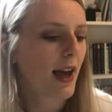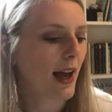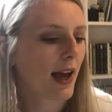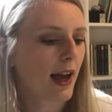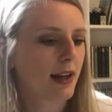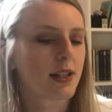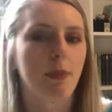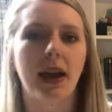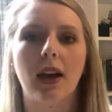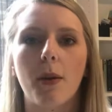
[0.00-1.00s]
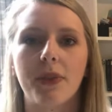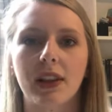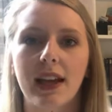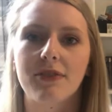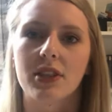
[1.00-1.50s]
and pick up The
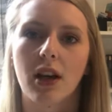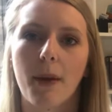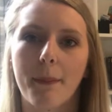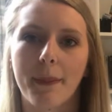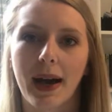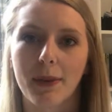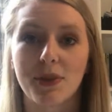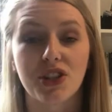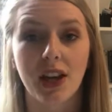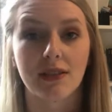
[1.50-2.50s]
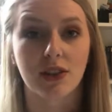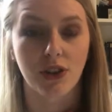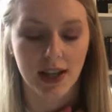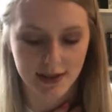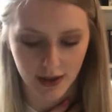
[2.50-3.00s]
Life to Come by Michelle de
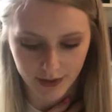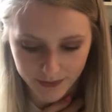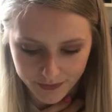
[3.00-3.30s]
Kretzer.